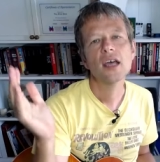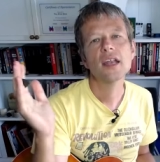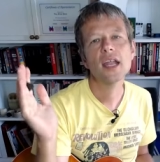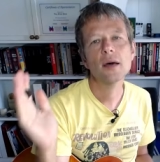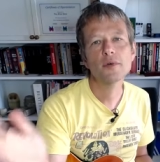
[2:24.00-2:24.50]

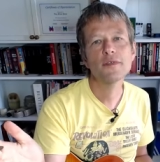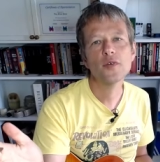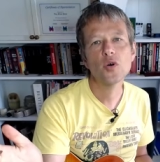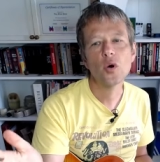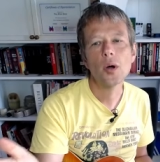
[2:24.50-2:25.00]
Number
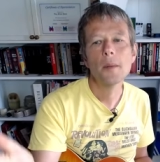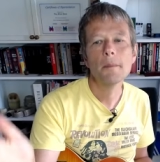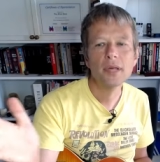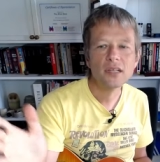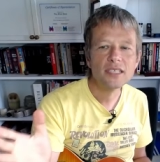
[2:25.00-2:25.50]
four,
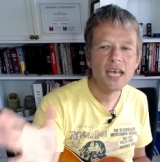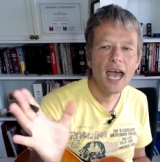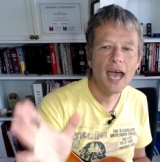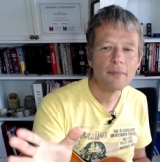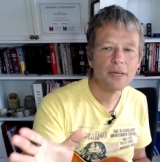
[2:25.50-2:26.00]
build a
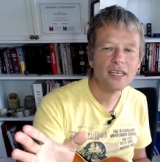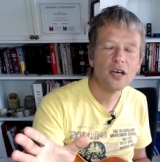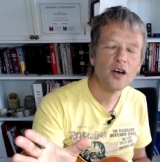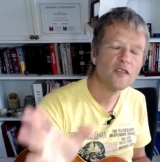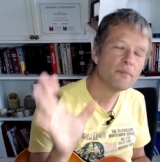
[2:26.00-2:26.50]
habit
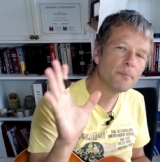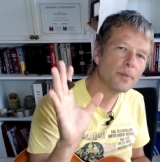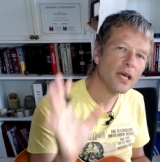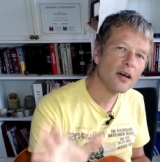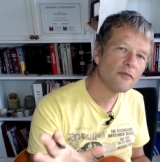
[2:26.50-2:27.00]
of,
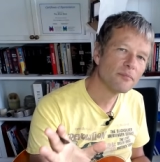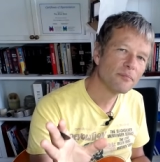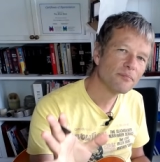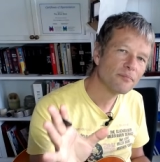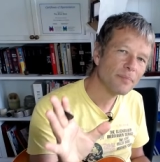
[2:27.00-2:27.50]
of
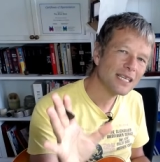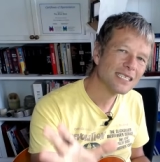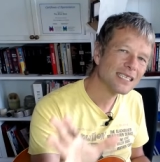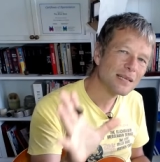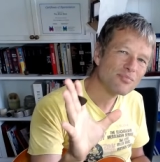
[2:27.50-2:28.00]

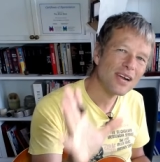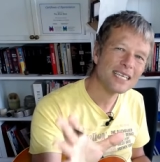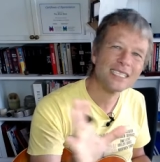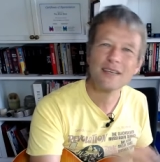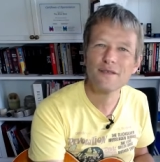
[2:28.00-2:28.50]
basically
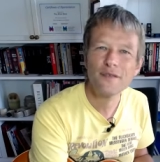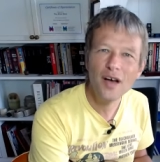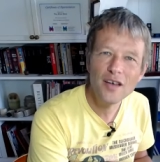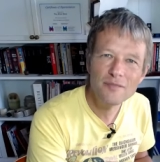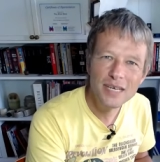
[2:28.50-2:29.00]
practicing
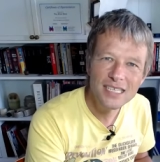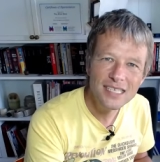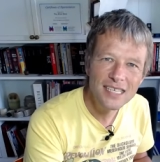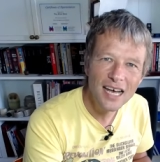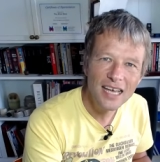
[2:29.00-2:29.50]
five minutes
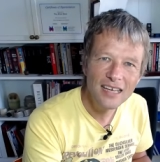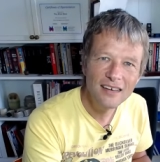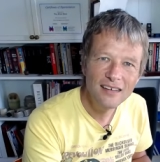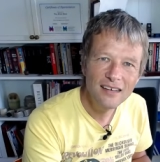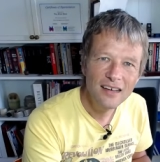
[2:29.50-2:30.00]
a day.
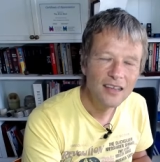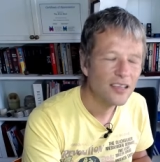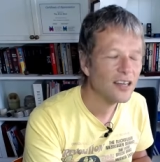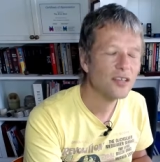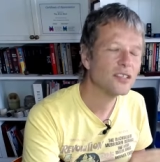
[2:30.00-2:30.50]

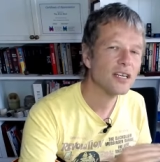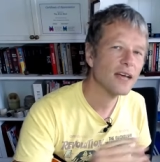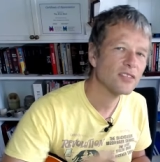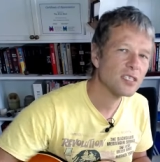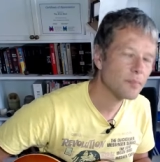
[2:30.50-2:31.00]
You know, you don't
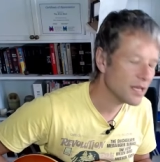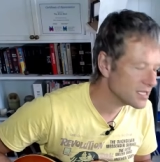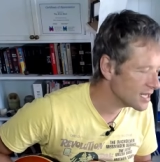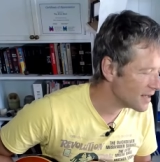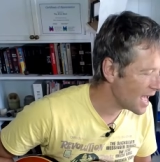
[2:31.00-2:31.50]
have to
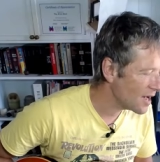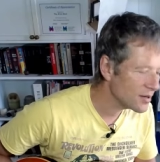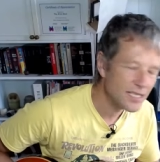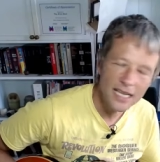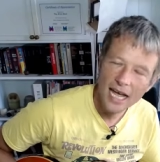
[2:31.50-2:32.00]
sit
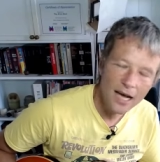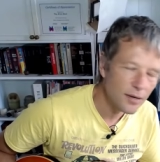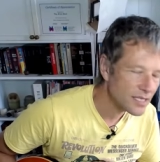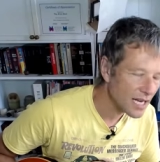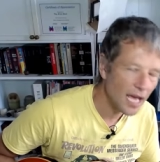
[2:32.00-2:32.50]
hours and
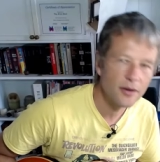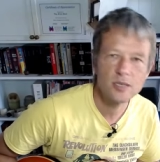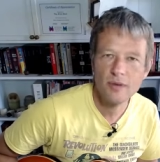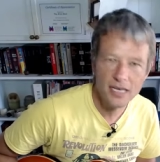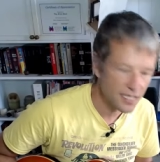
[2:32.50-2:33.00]
hours and hours
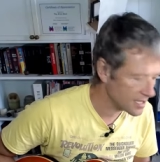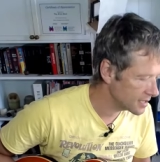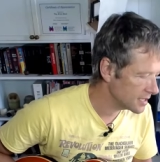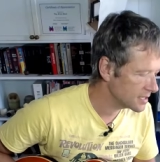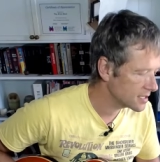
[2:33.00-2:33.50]

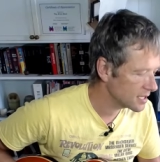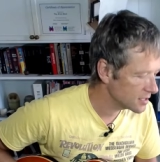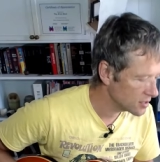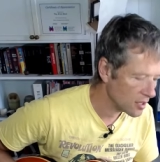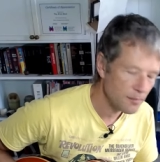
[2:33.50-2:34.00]
practicing these
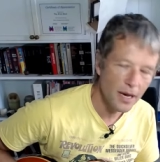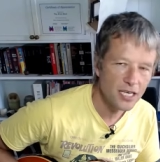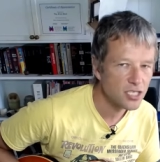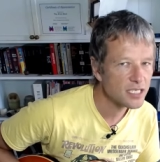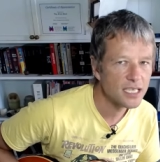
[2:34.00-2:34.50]
things, you know,
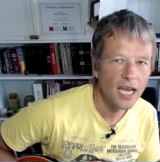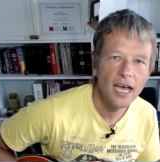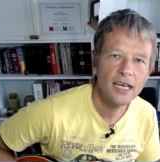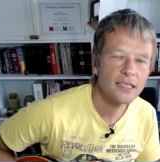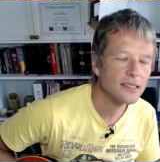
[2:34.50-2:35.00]
major
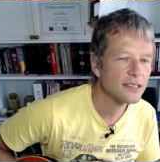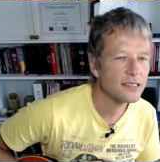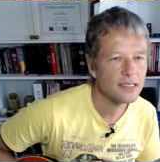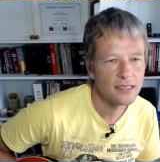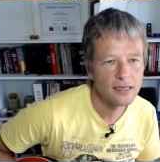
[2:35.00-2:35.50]
scales
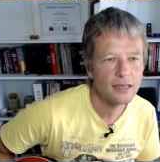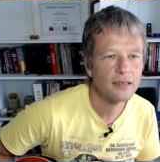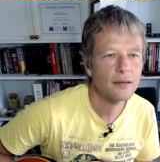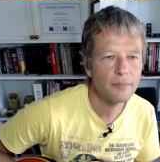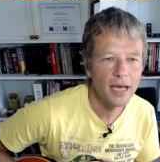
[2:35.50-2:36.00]
and,
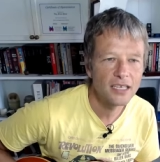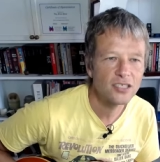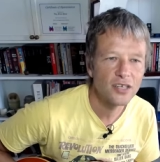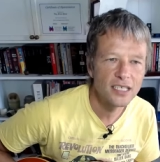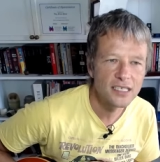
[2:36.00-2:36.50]
you know,
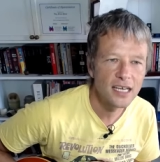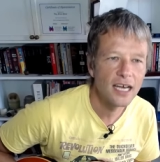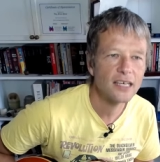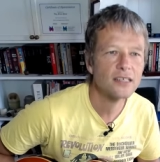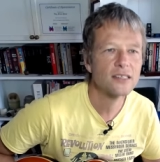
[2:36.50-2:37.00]
pentatonic
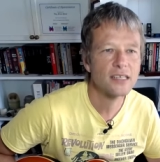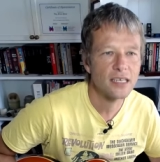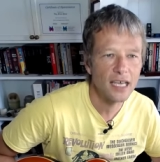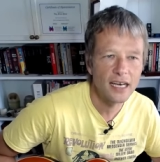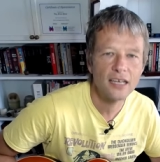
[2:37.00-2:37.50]
scales and
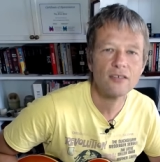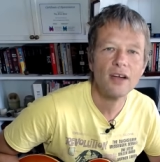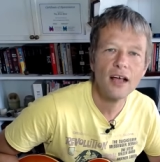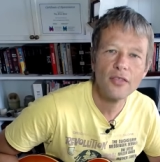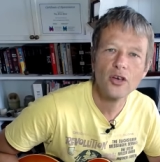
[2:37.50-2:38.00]
getting
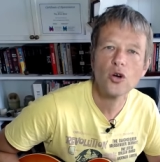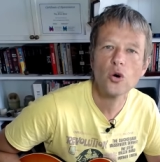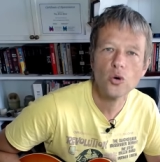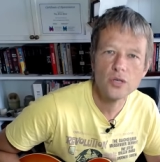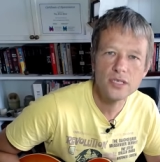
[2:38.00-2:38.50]
around the
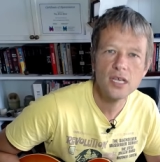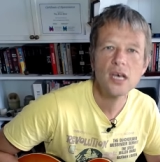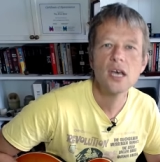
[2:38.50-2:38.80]
chords.